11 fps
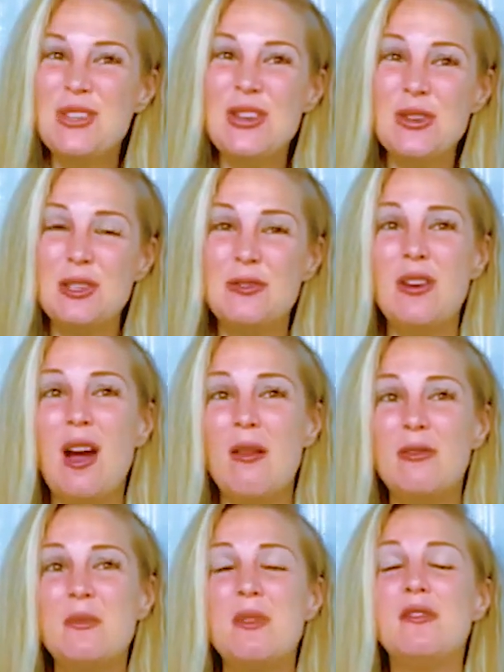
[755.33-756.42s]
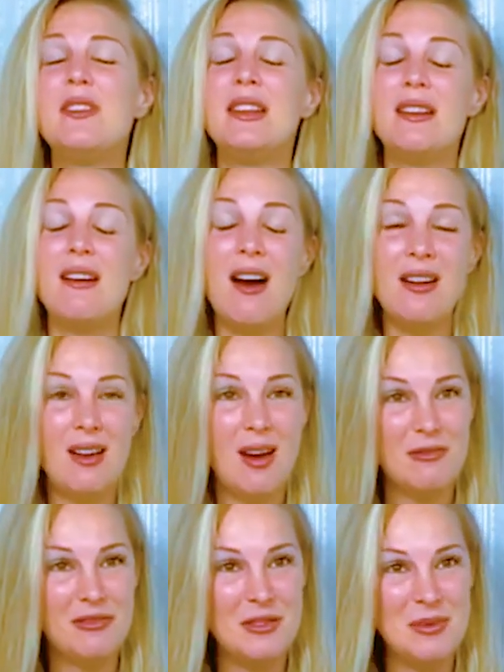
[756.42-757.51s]
learn to feel comfortable feeling
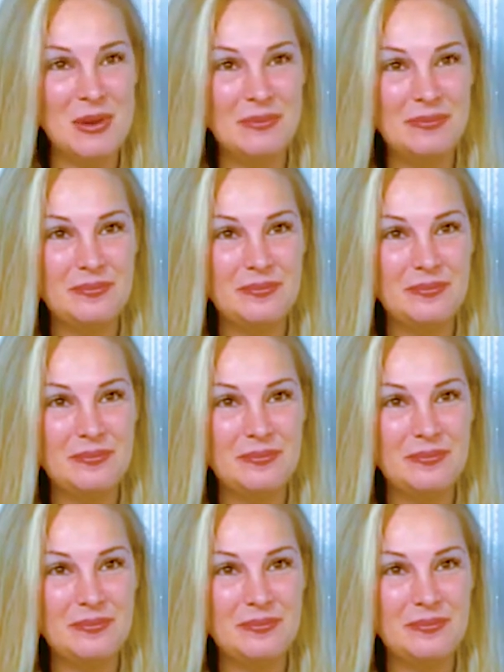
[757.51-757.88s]
uncomfortable.